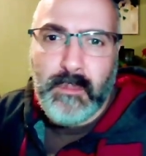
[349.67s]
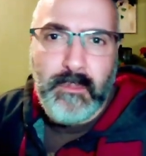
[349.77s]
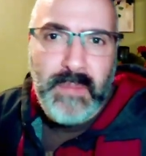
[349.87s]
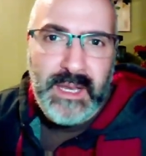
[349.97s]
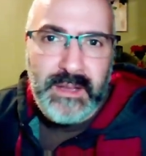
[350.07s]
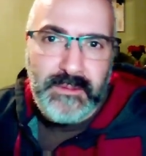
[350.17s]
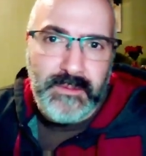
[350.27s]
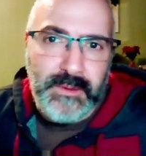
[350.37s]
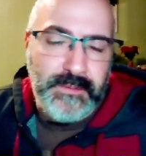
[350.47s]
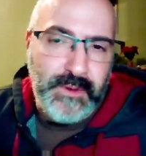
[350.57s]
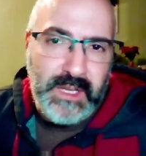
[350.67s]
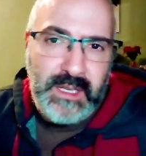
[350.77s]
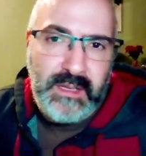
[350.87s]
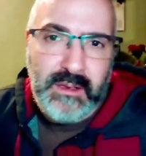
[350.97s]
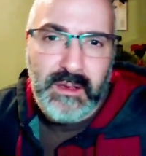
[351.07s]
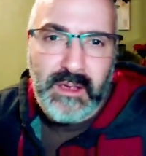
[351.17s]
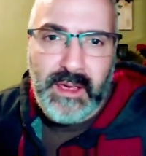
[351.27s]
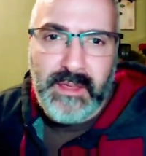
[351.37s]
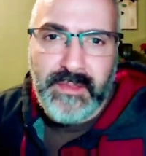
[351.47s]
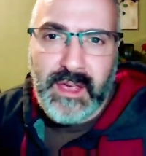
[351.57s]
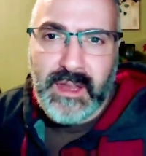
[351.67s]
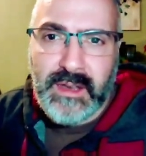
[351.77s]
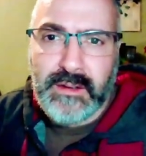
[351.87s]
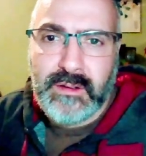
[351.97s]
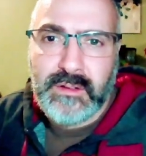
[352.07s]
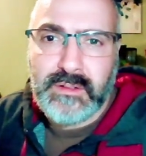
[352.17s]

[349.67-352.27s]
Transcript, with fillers: minute for free and then